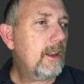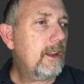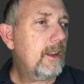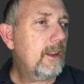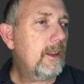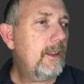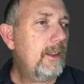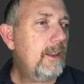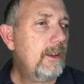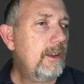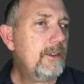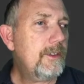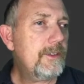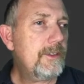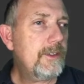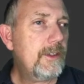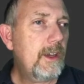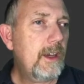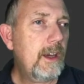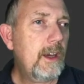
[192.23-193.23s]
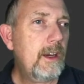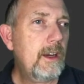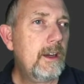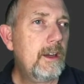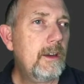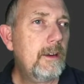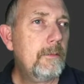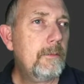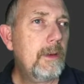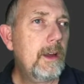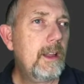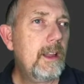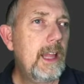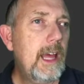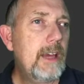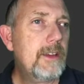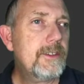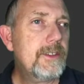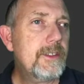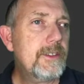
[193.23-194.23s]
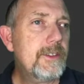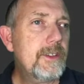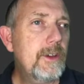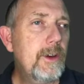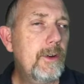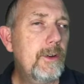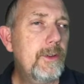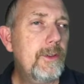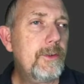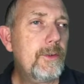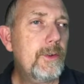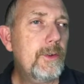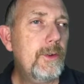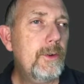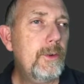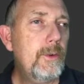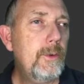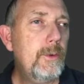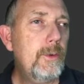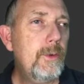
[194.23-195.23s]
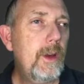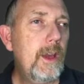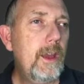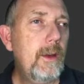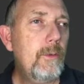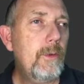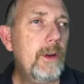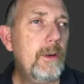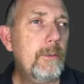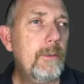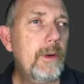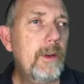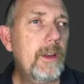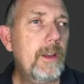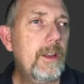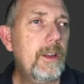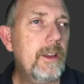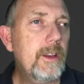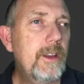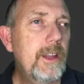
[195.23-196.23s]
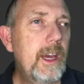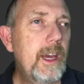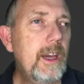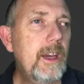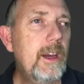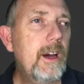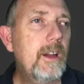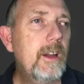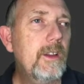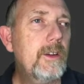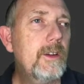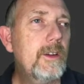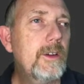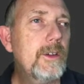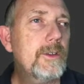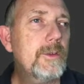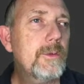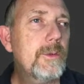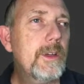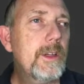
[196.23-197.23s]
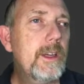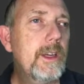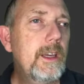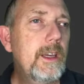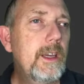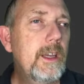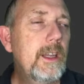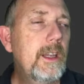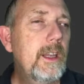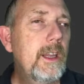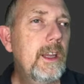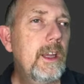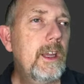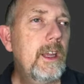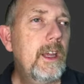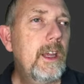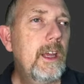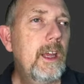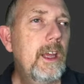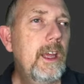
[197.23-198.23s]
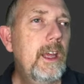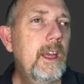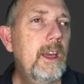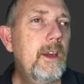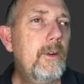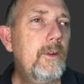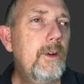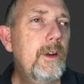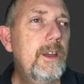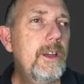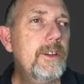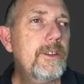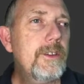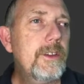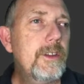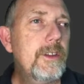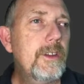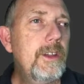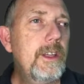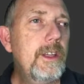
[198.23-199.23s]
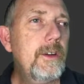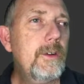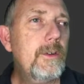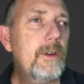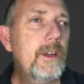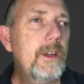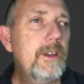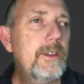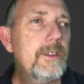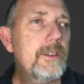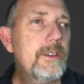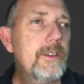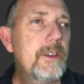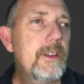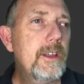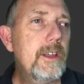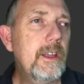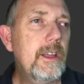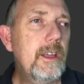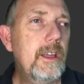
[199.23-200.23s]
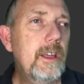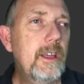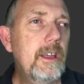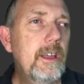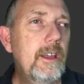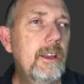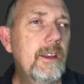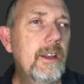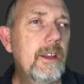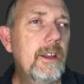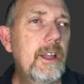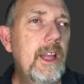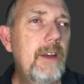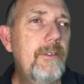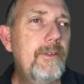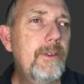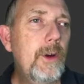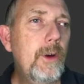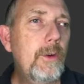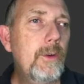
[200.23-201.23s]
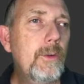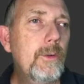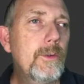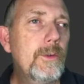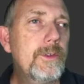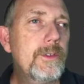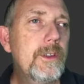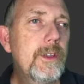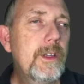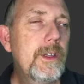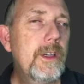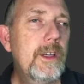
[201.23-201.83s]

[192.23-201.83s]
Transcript: this allows us to go through and we can put in the deck colors, we can increase and decrease the life totals,